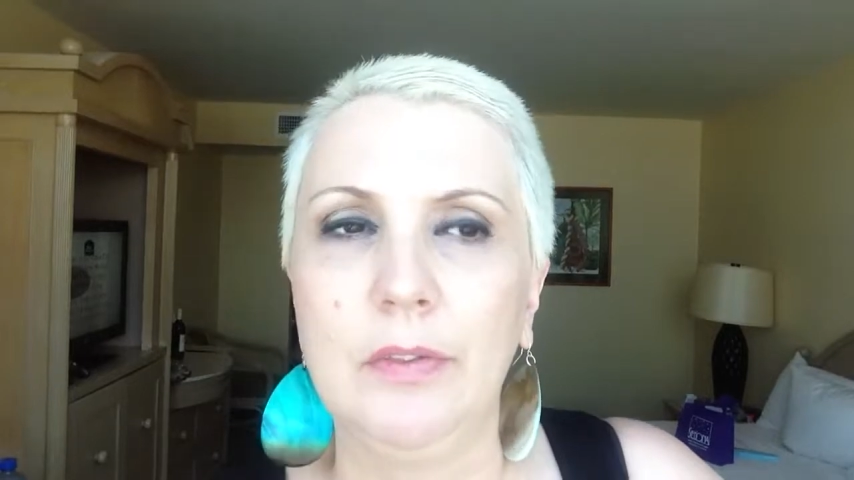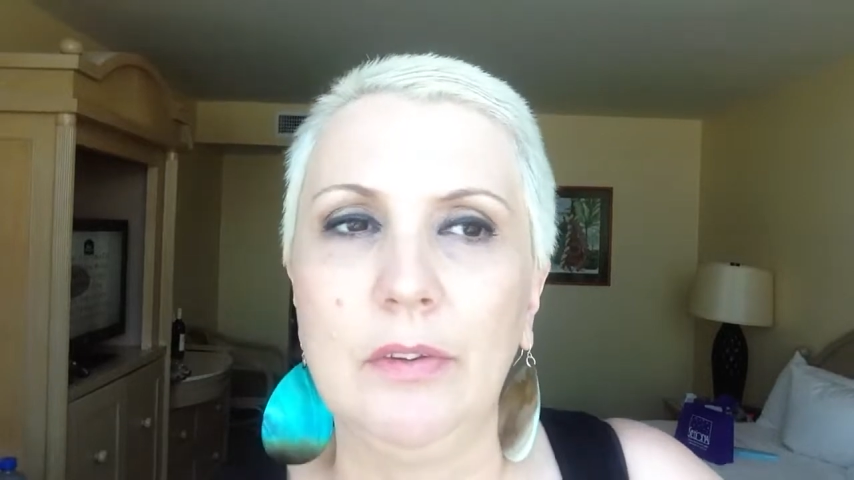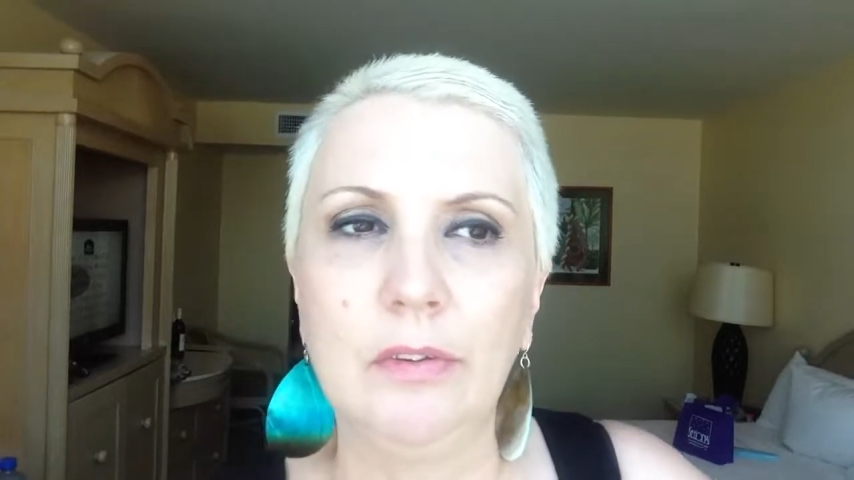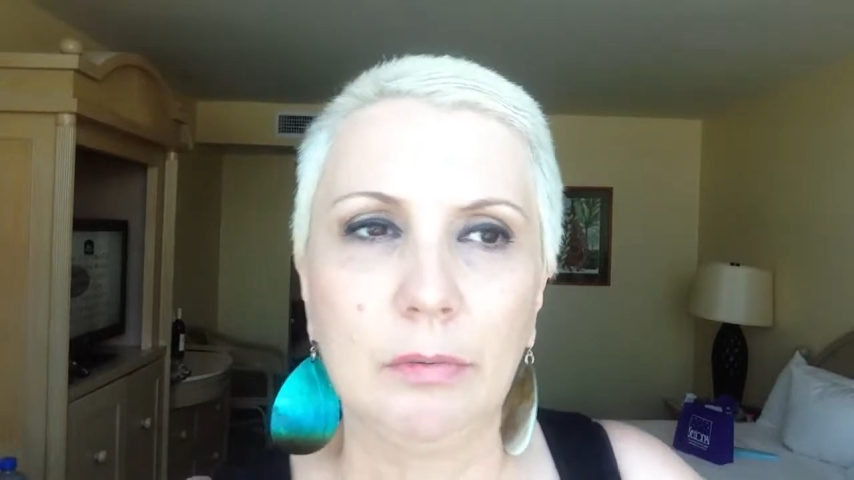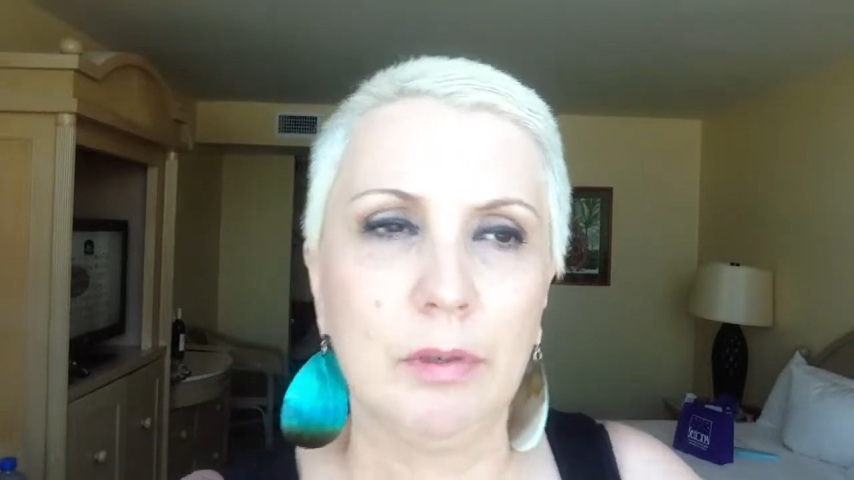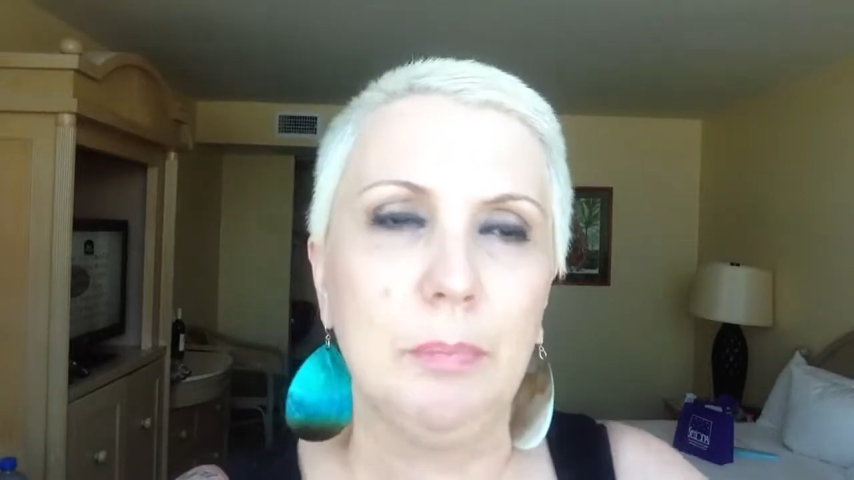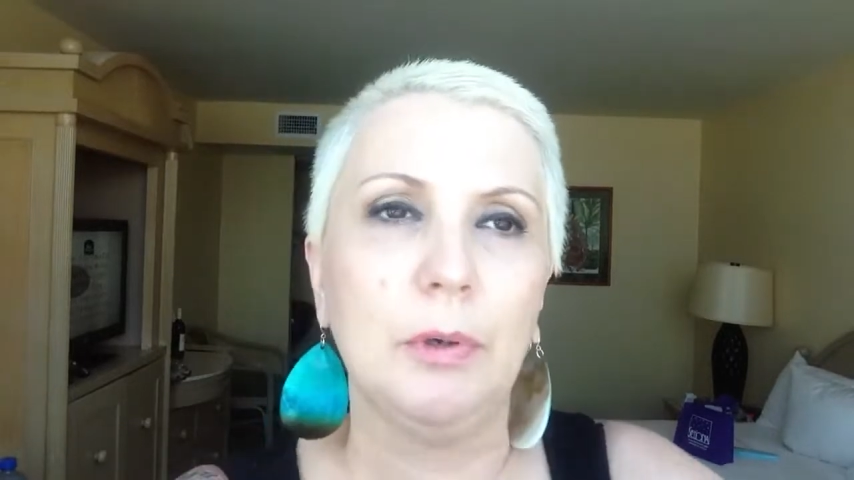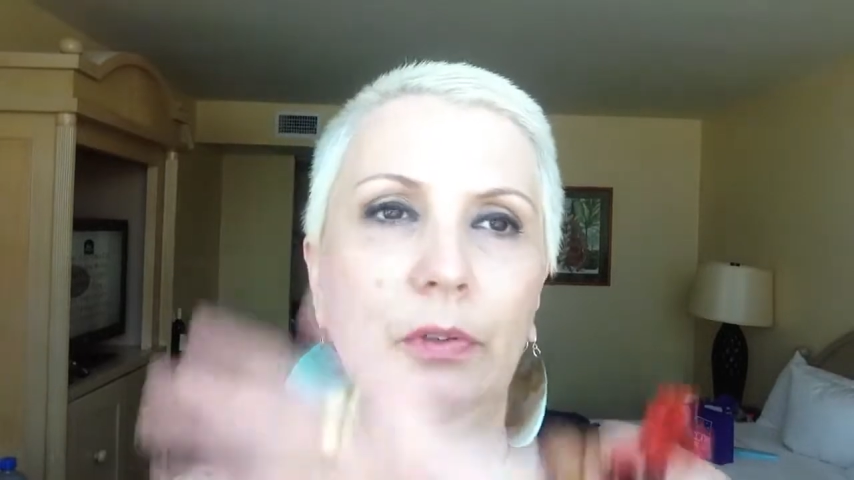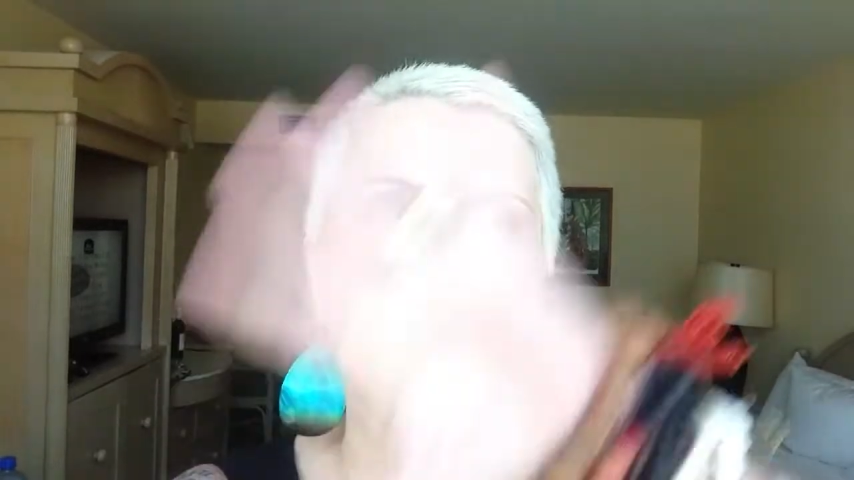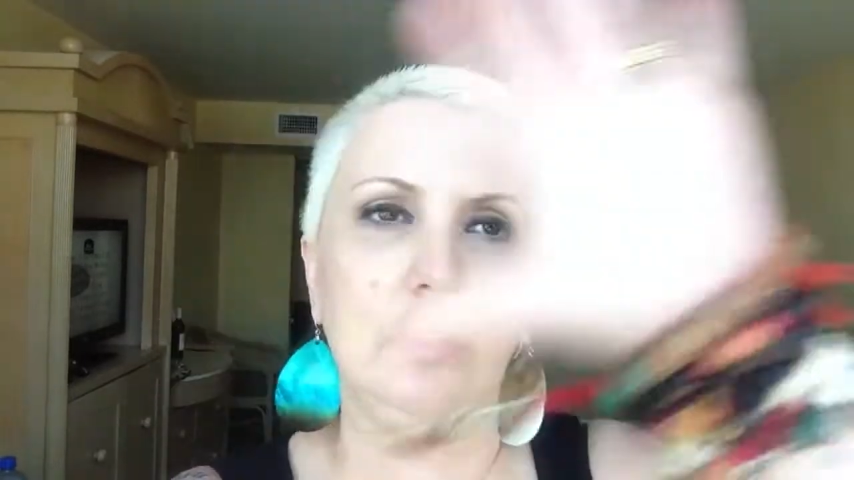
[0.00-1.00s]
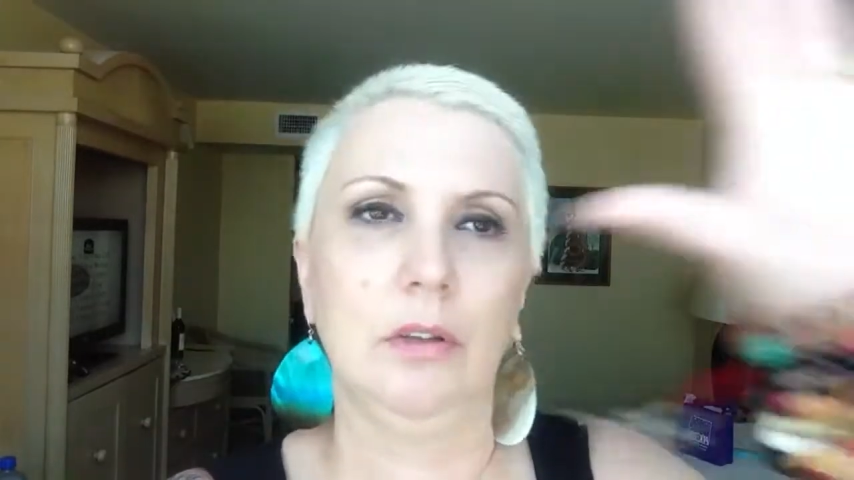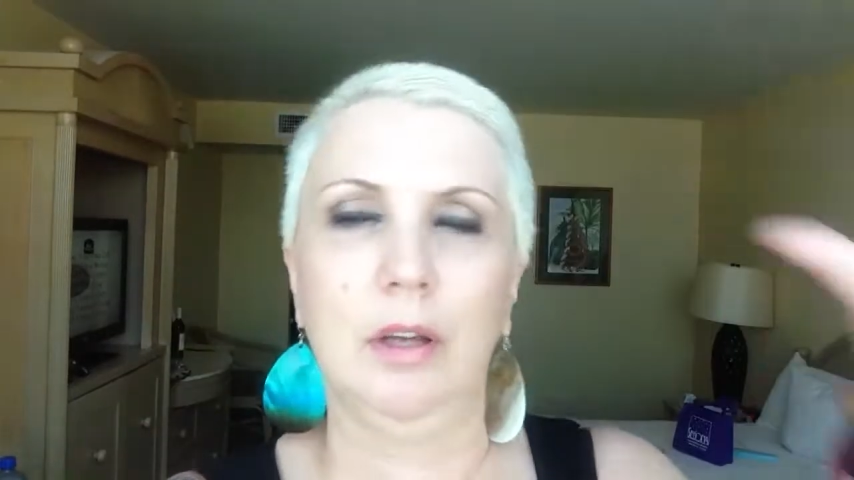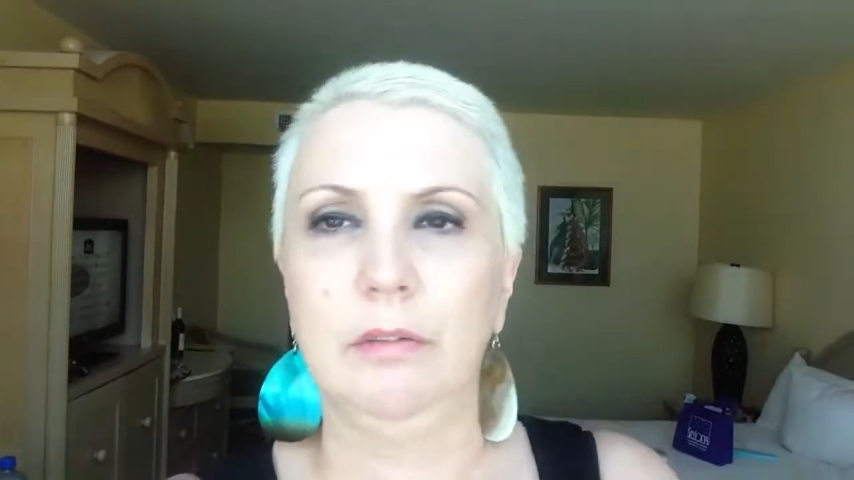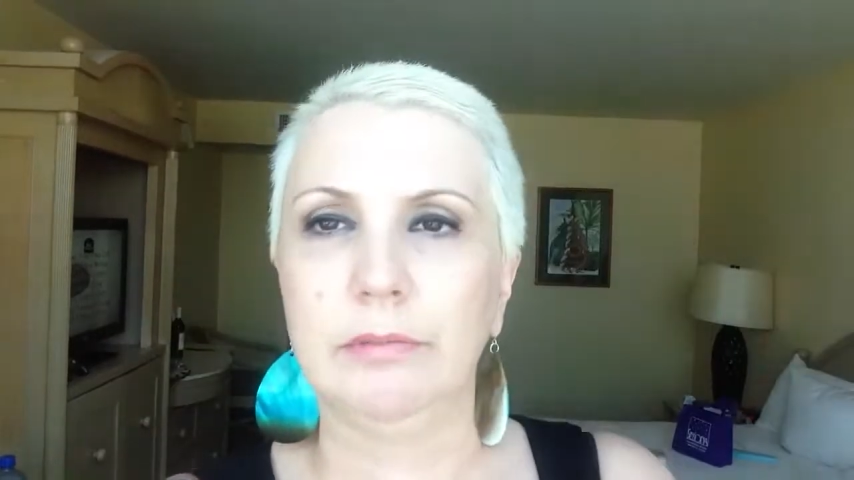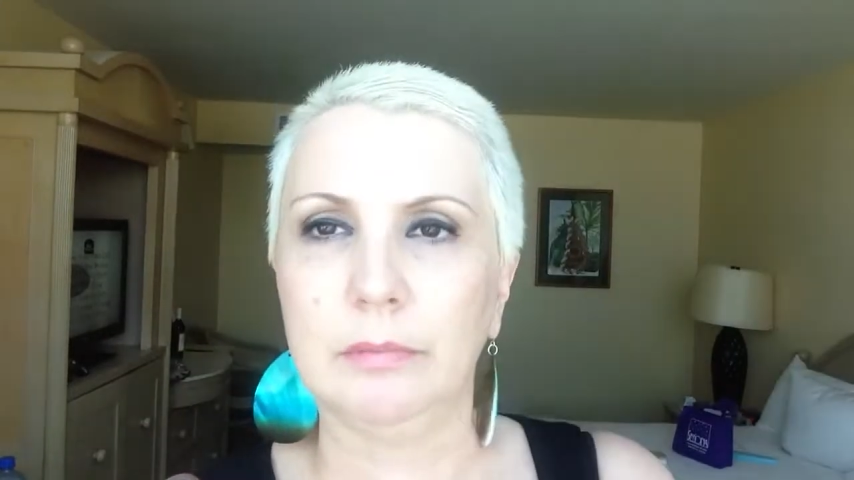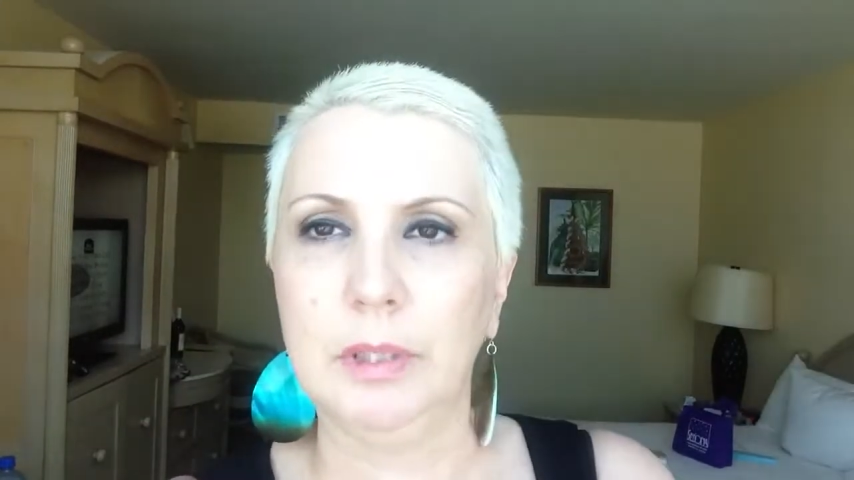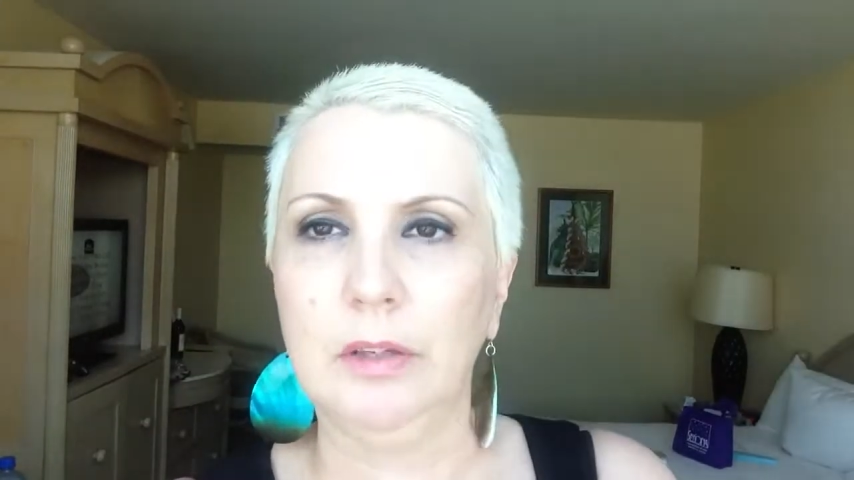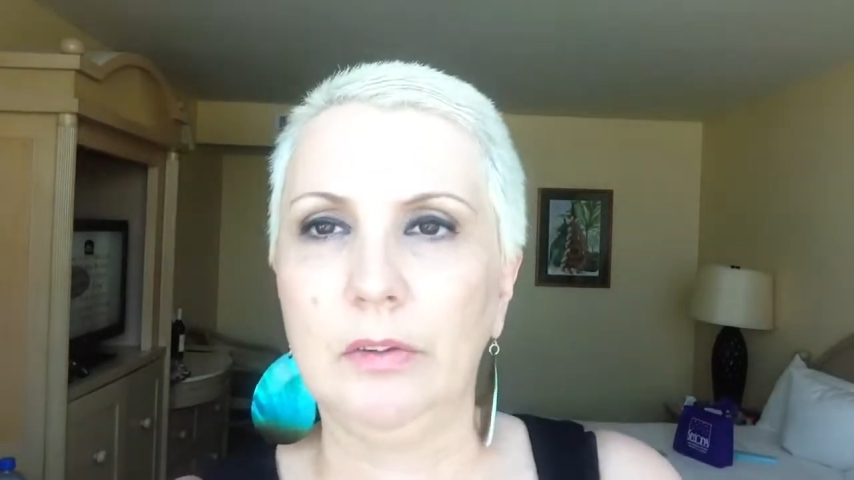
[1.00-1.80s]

This is rebirthing time for me.